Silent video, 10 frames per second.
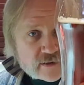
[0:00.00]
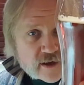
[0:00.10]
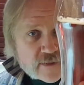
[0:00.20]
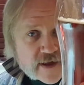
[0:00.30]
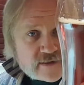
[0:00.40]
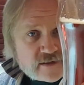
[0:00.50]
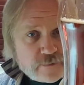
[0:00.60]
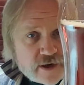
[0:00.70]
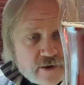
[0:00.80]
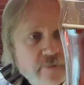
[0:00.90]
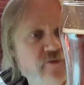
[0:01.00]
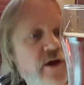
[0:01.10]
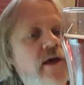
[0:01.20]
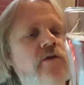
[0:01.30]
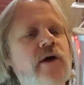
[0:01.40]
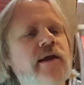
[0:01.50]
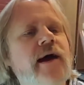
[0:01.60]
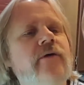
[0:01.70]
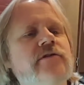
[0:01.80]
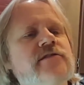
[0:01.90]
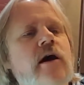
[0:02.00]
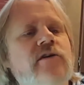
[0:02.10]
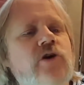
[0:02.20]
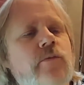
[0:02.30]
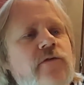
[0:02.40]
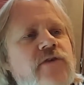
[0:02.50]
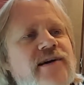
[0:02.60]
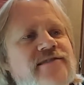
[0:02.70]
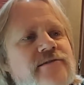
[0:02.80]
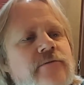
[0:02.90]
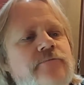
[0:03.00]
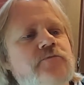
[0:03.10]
and that's the beer I'm drinking right now. It's an Oktoberfest.